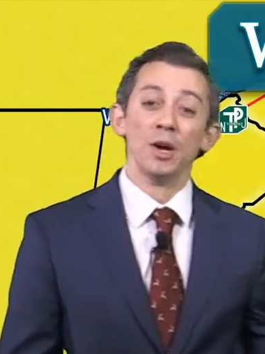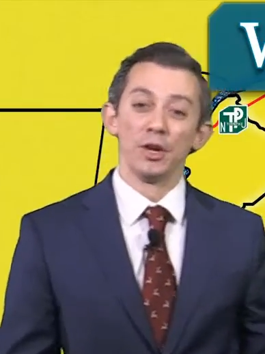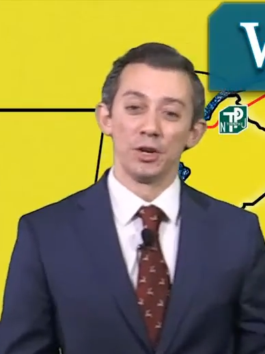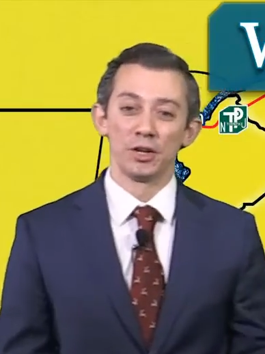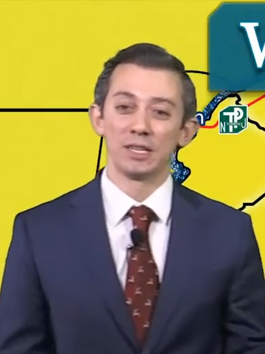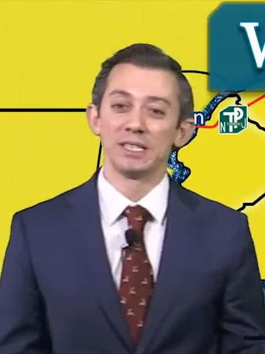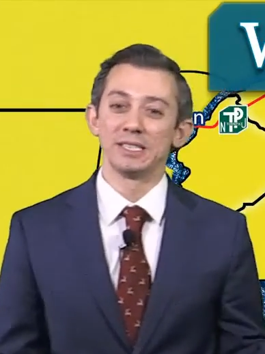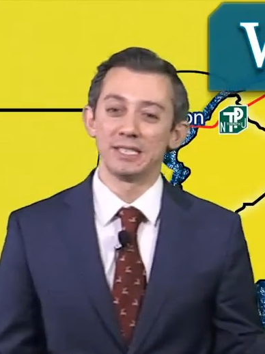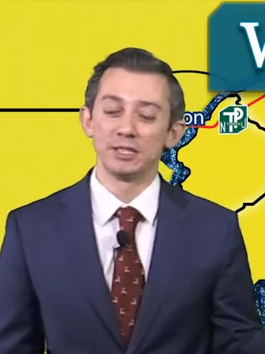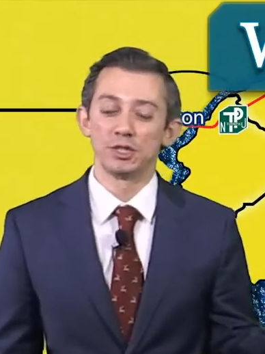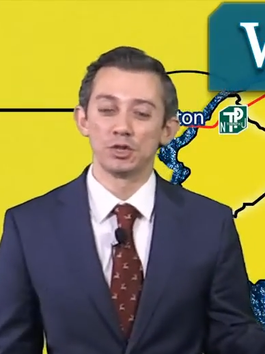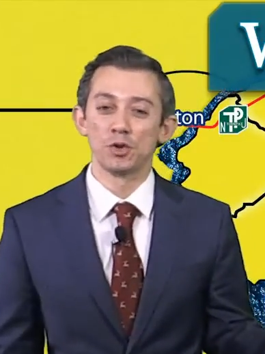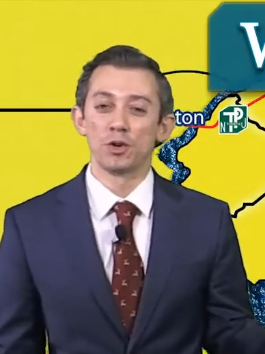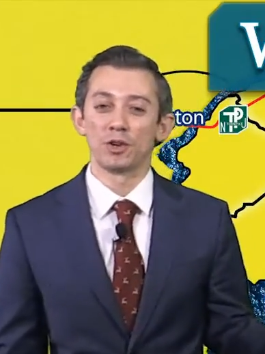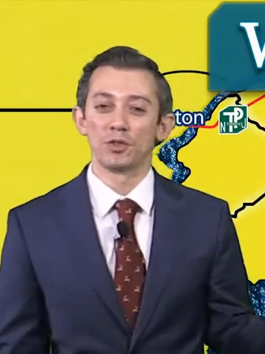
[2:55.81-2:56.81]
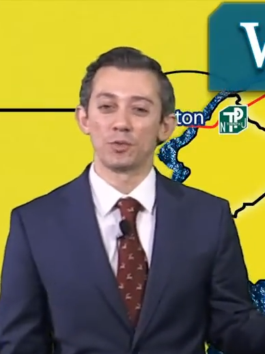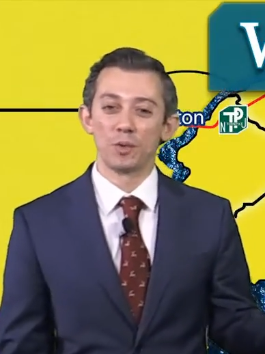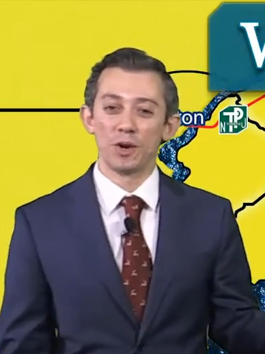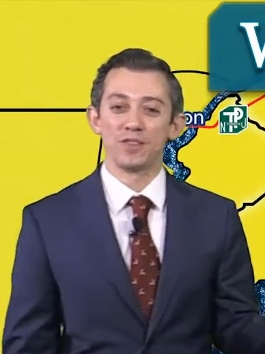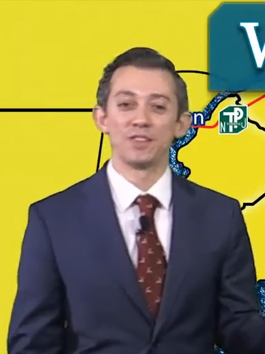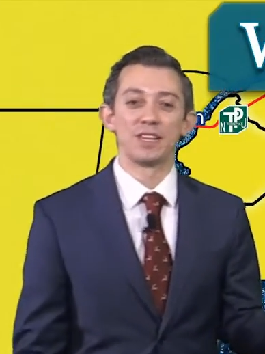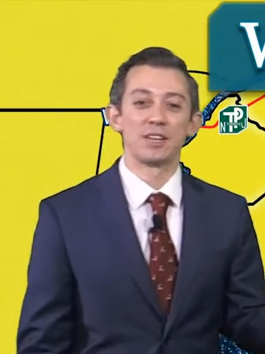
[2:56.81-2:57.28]
you're going to see the strongest
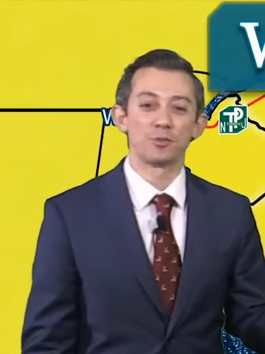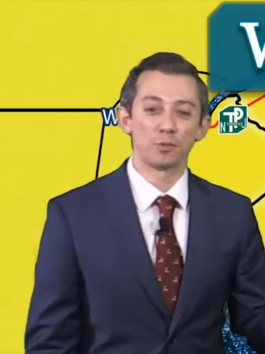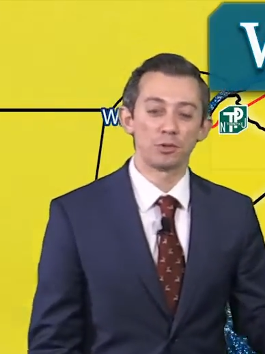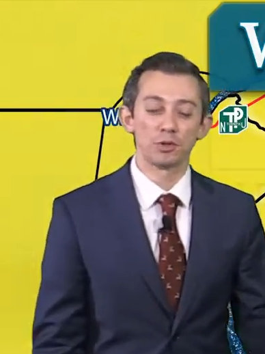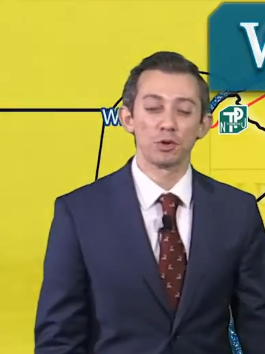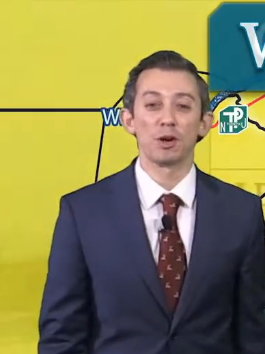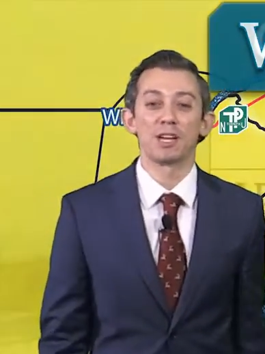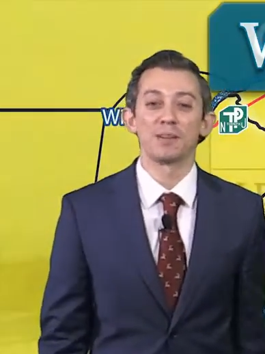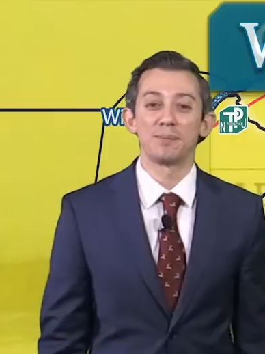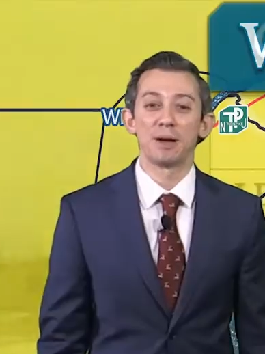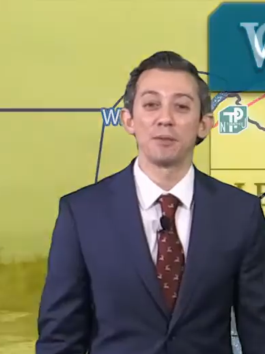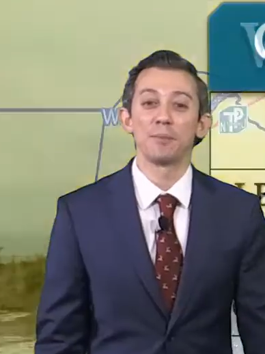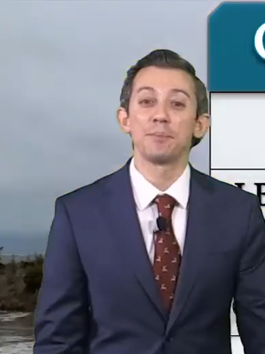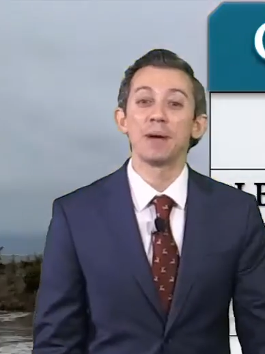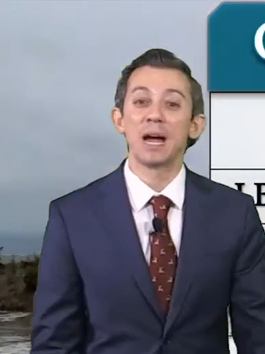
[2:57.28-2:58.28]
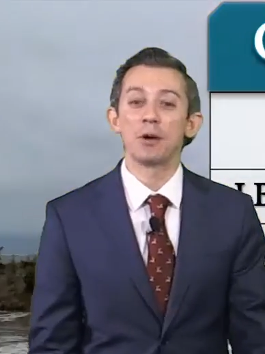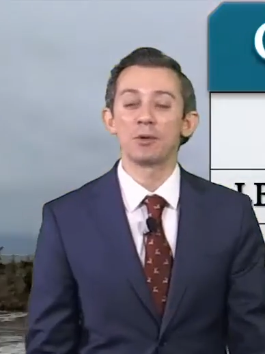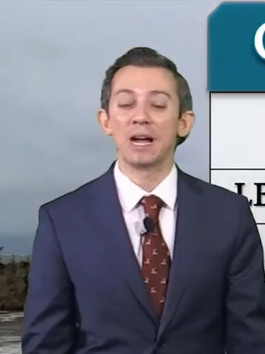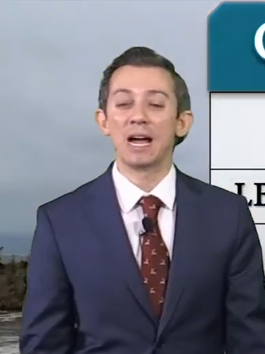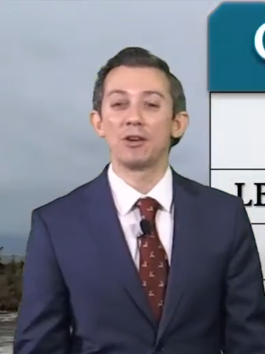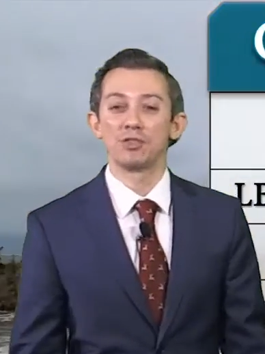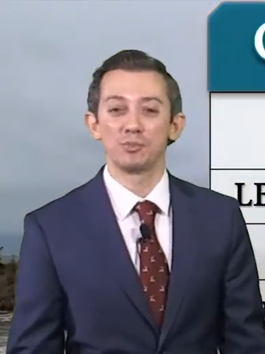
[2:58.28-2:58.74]
winds, and that's what we're talking about,
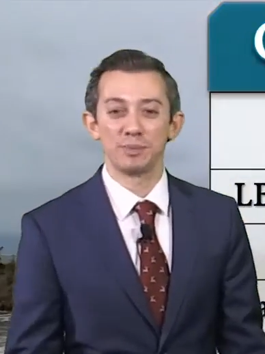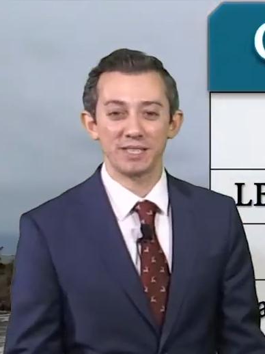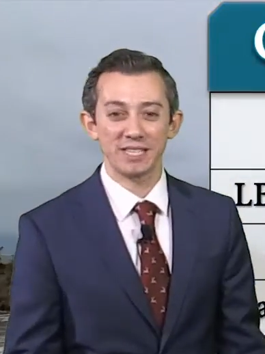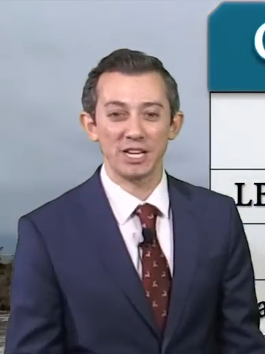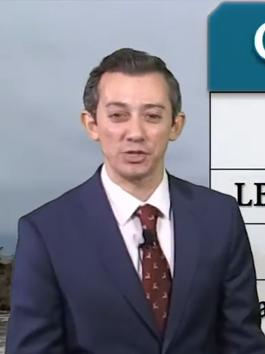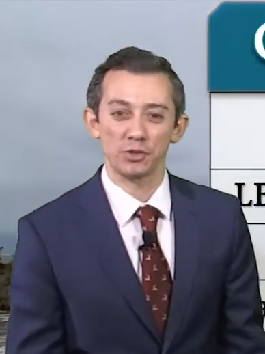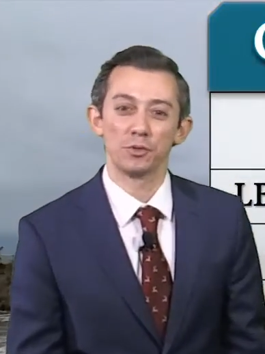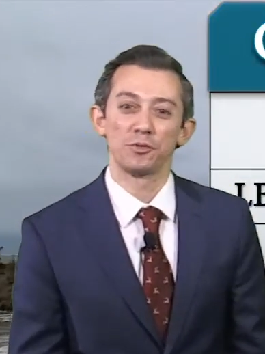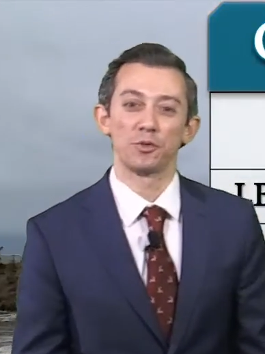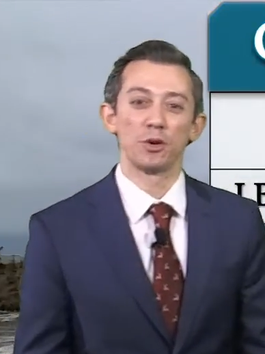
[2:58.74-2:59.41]
power outage potential.